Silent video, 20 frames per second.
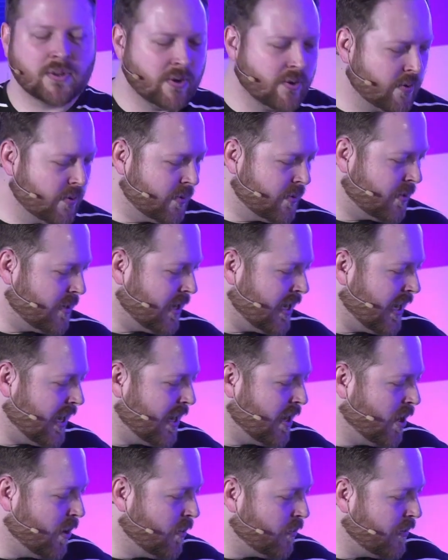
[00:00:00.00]
so
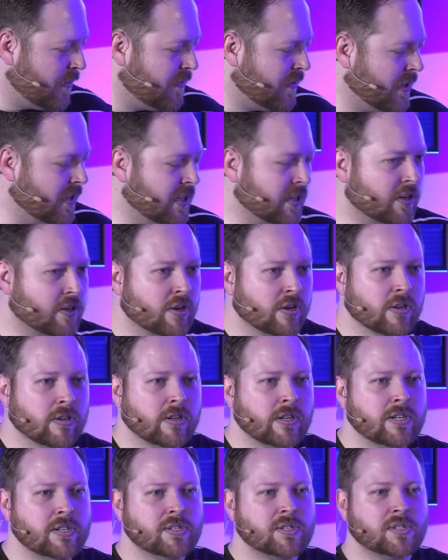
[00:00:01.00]
I hope we feel
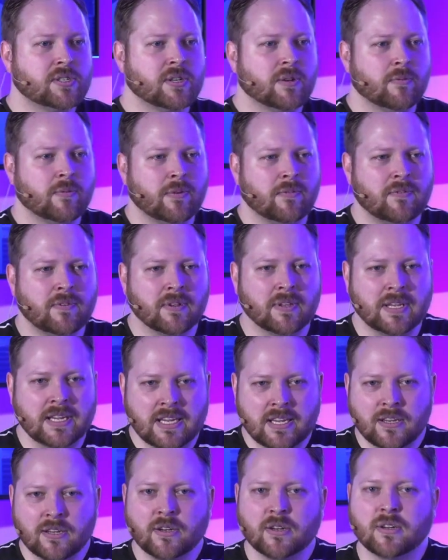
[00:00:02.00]
encouraged and we feel
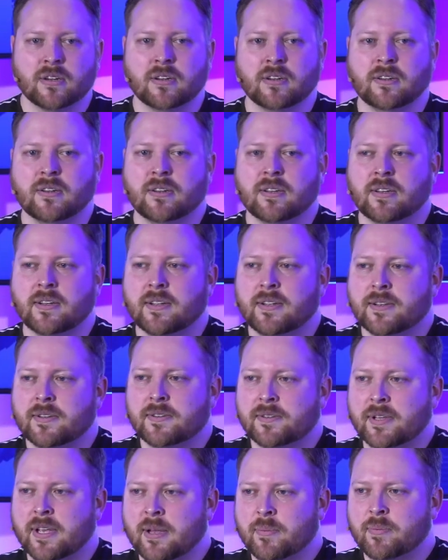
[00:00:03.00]
eager
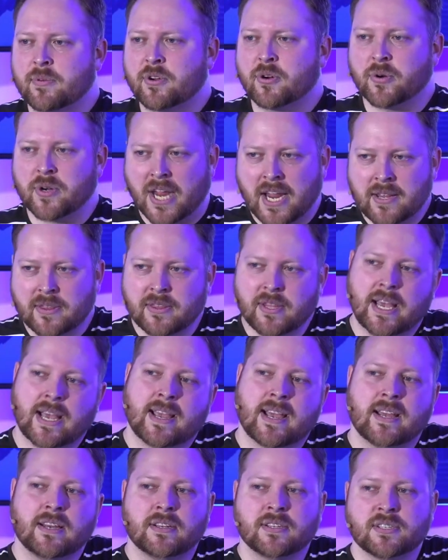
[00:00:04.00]
to help create
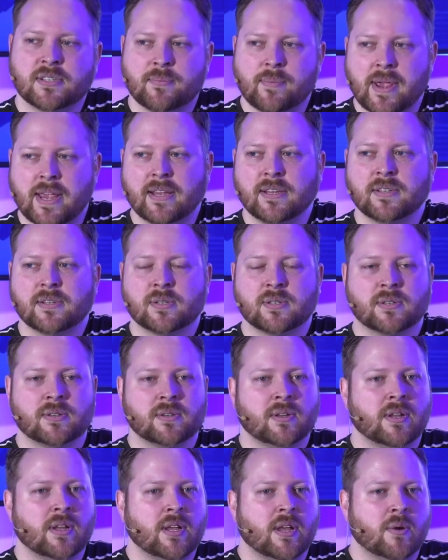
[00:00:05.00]
that kind of space
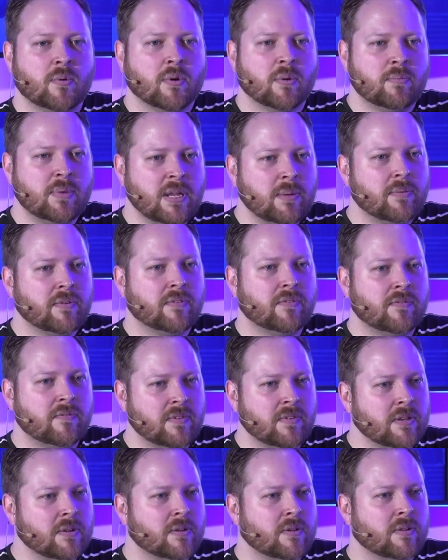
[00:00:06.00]
where people
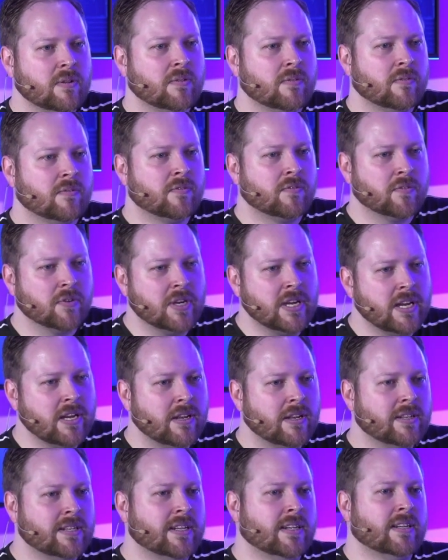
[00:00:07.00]
feel
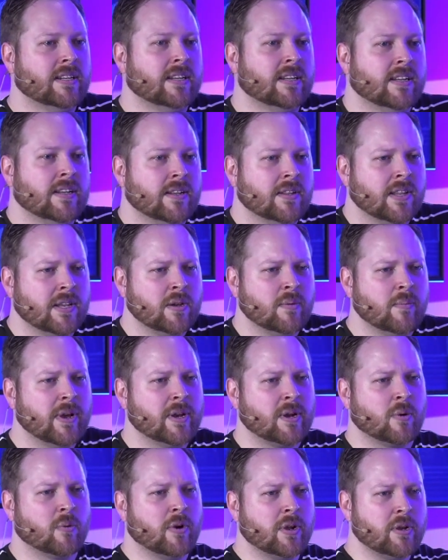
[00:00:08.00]
free, that no
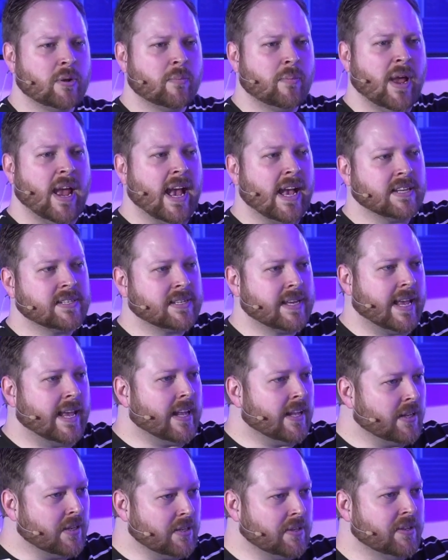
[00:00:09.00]
matter what your past
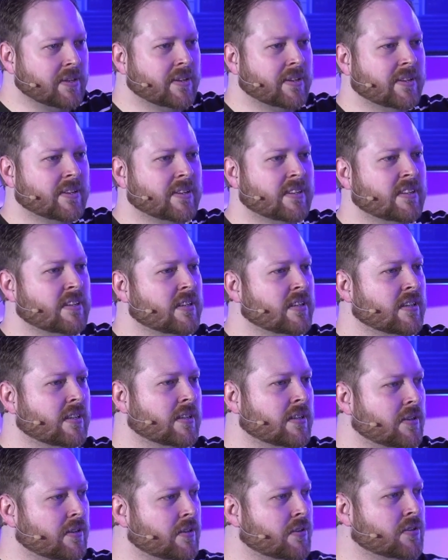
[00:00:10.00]
held,
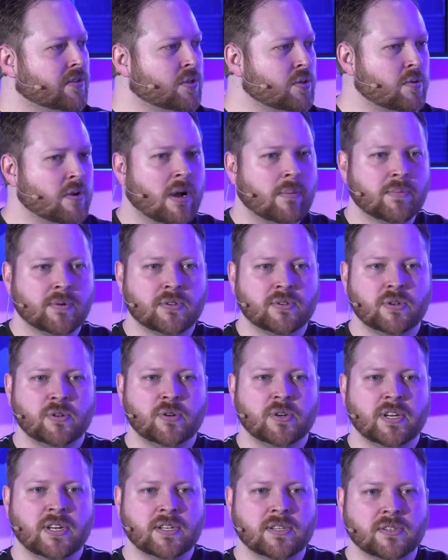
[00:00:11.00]
there's new
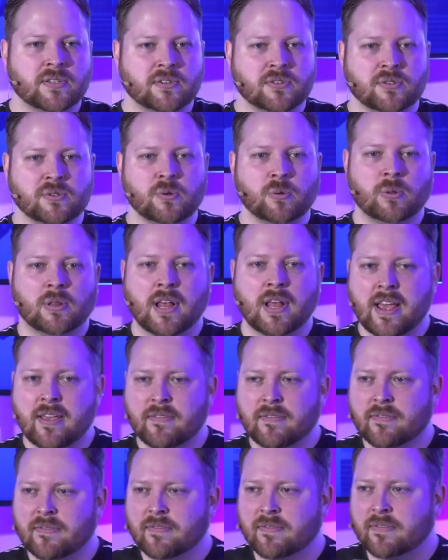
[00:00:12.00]
opportunities, there's new
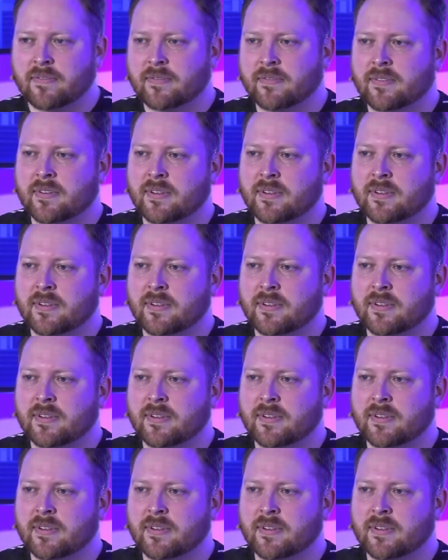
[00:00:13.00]
life.